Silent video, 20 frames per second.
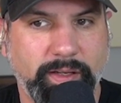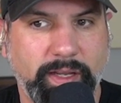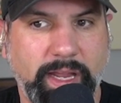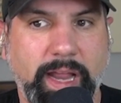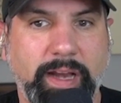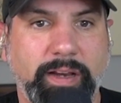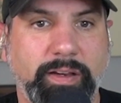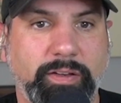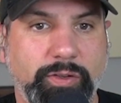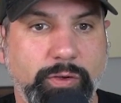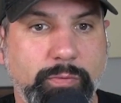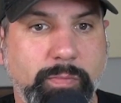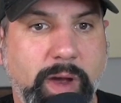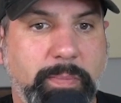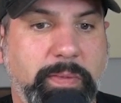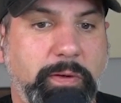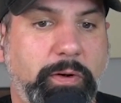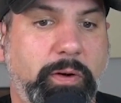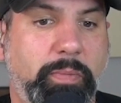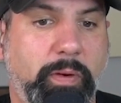and you might
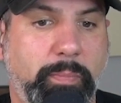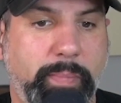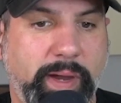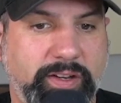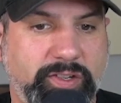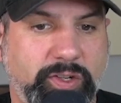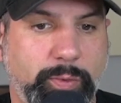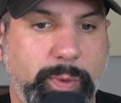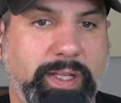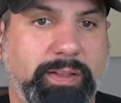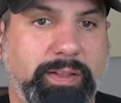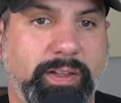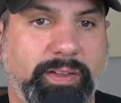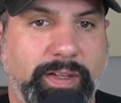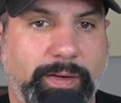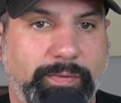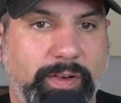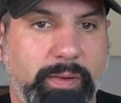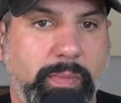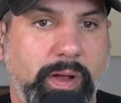be able to perpetuate this
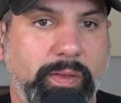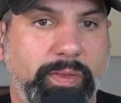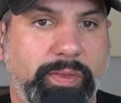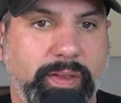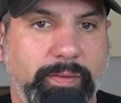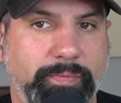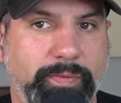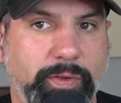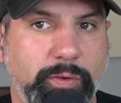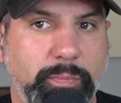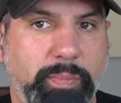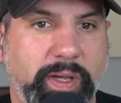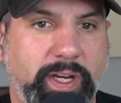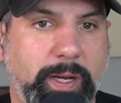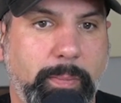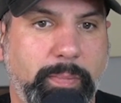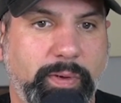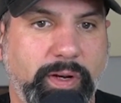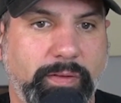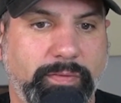every month if you pick
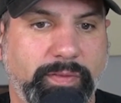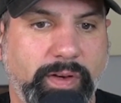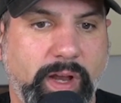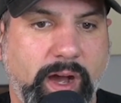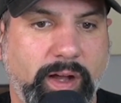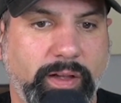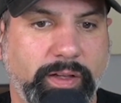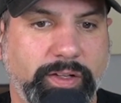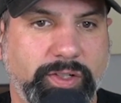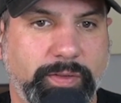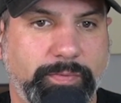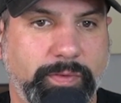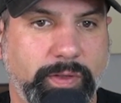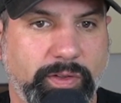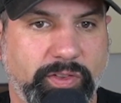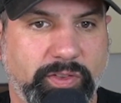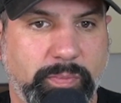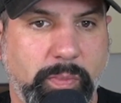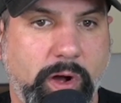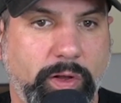up enough knowledge if you're
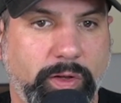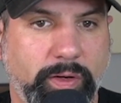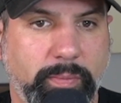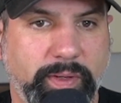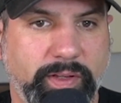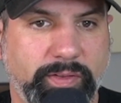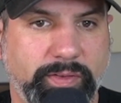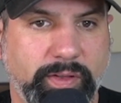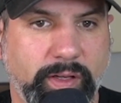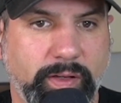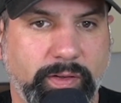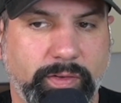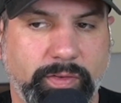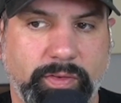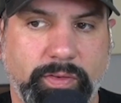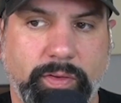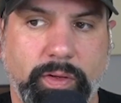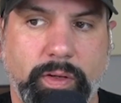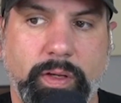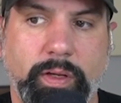a smaller
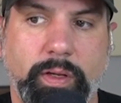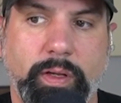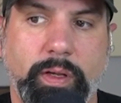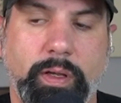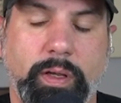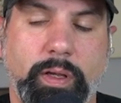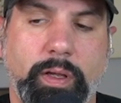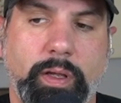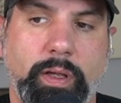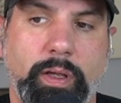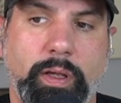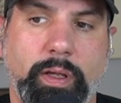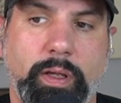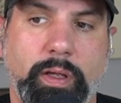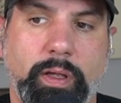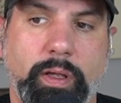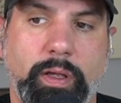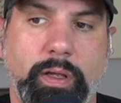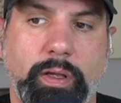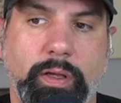business,
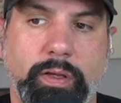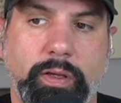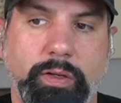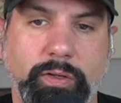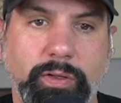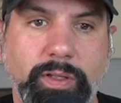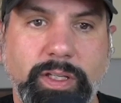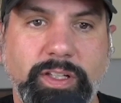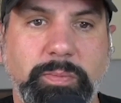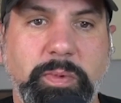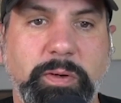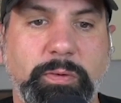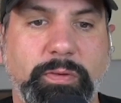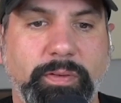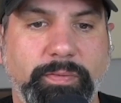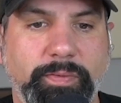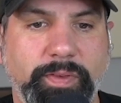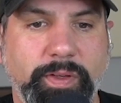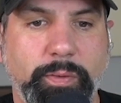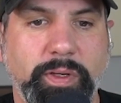you need to be
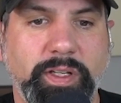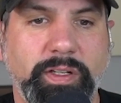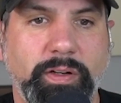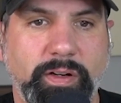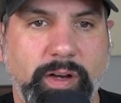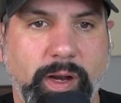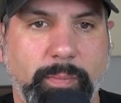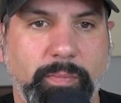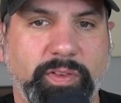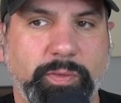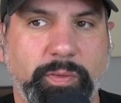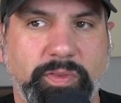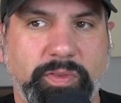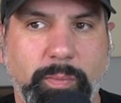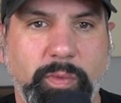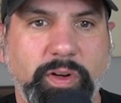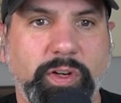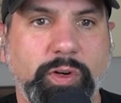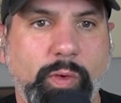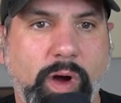reviewing your numbers with
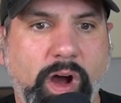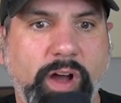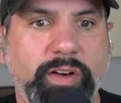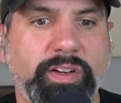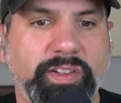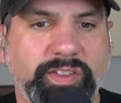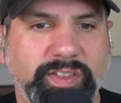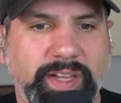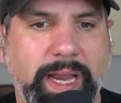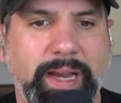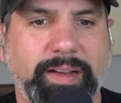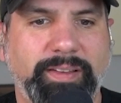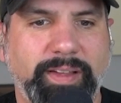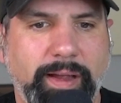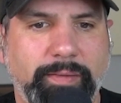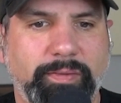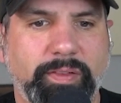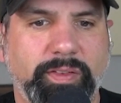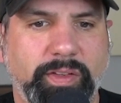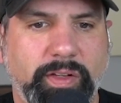someone who understands
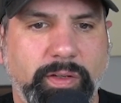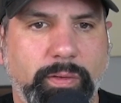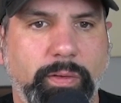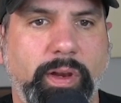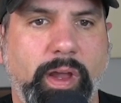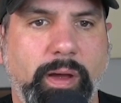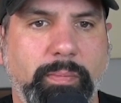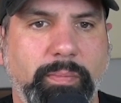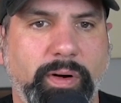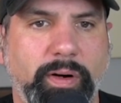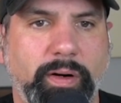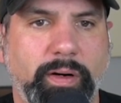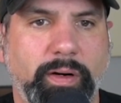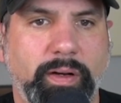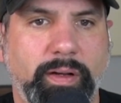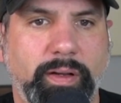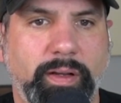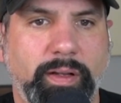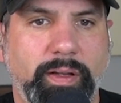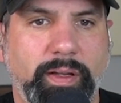every single number
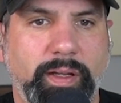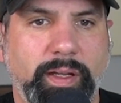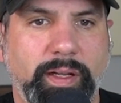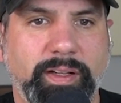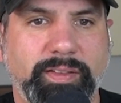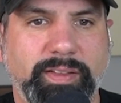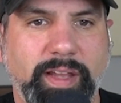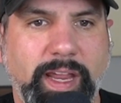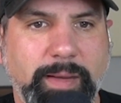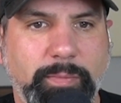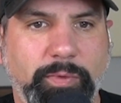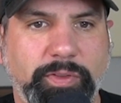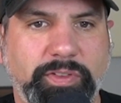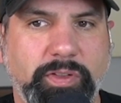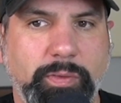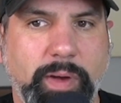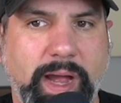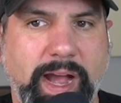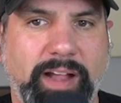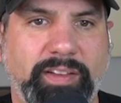and is able
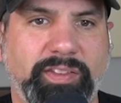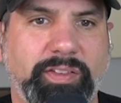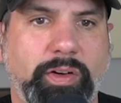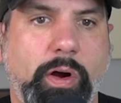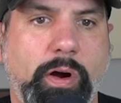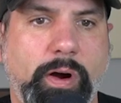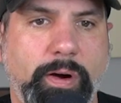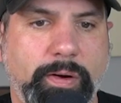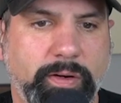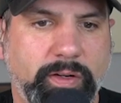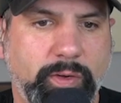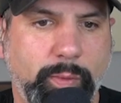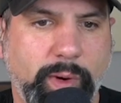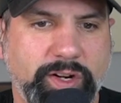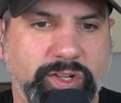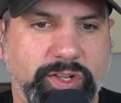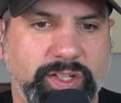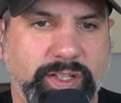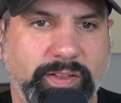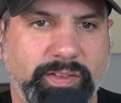to ask harder
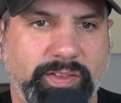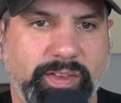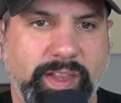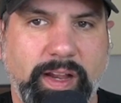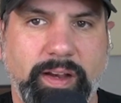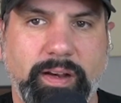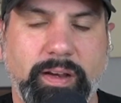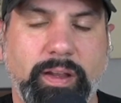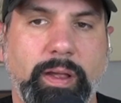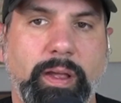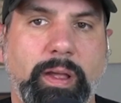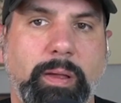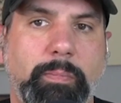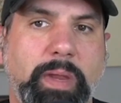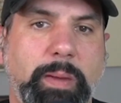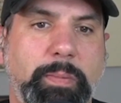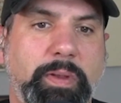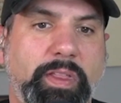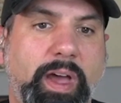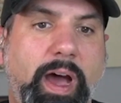questions than
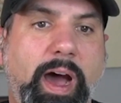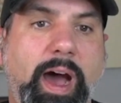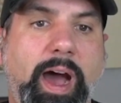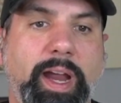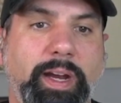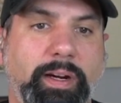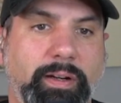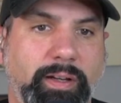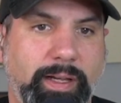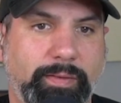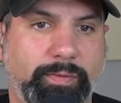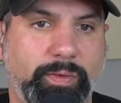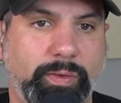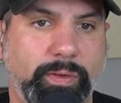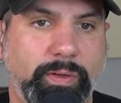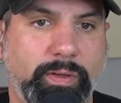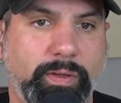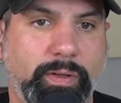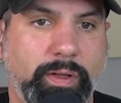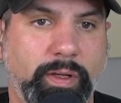maybe the higher
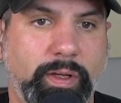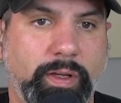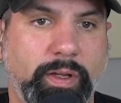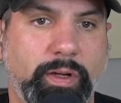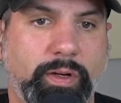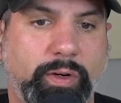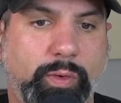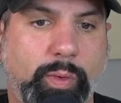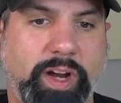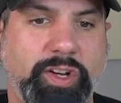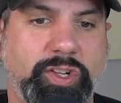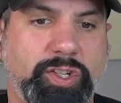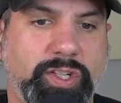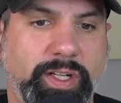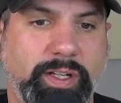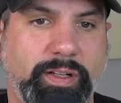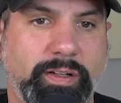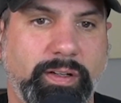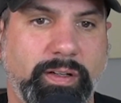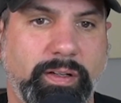level
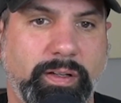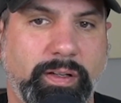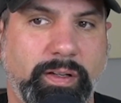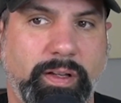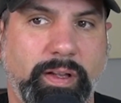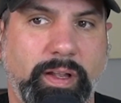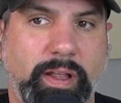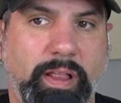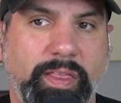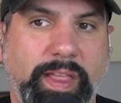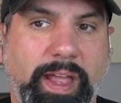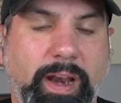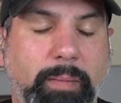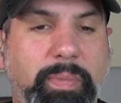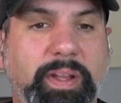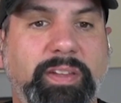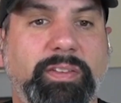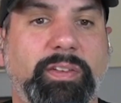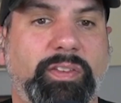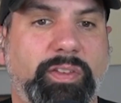question that a
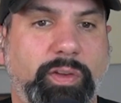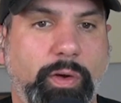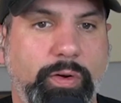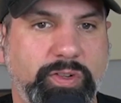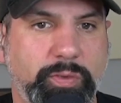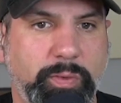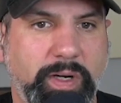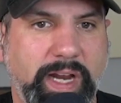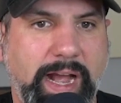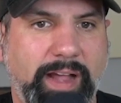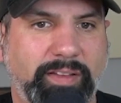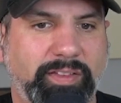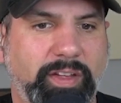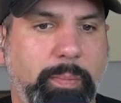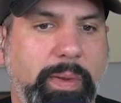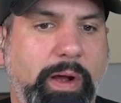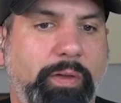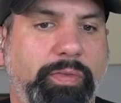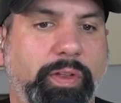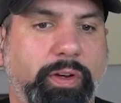business coach would ask
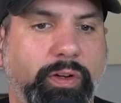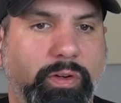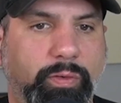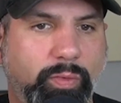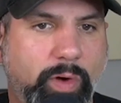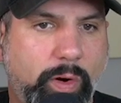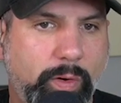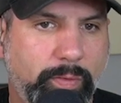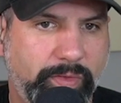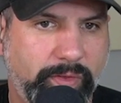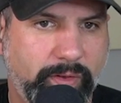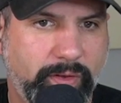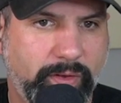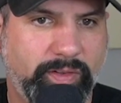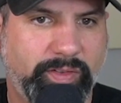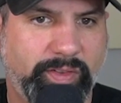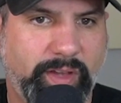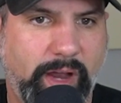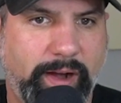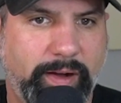about the growth
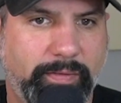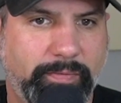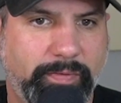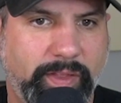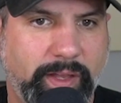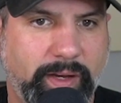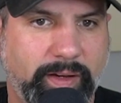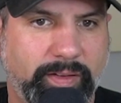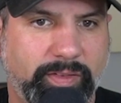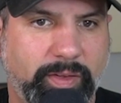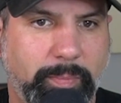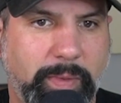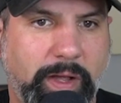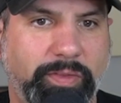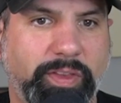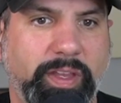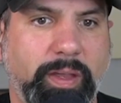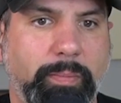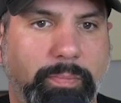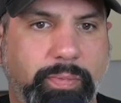side of things, about
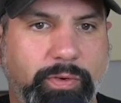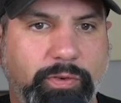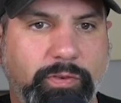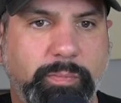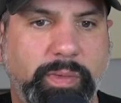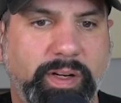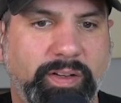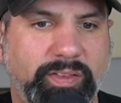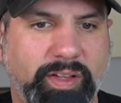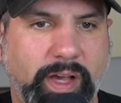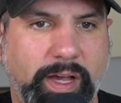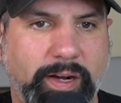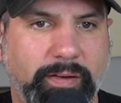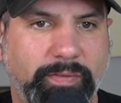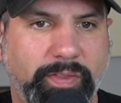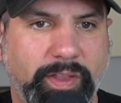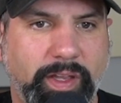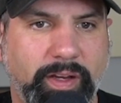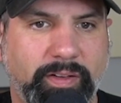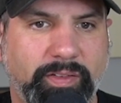the improvement side of
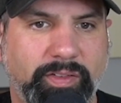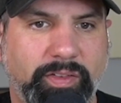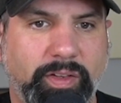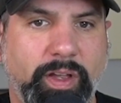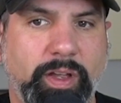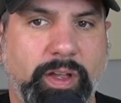things.